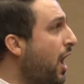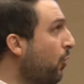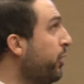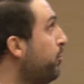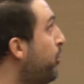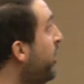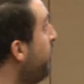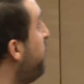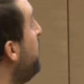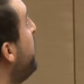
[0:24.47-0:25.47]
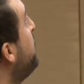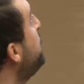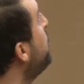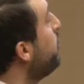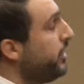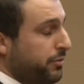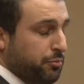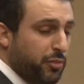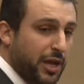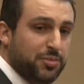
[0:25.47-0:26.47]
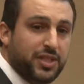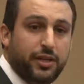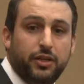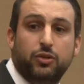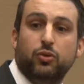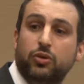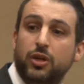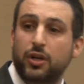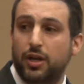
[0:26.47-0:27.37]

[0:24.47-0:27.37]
I will briefly mention BEPS and EU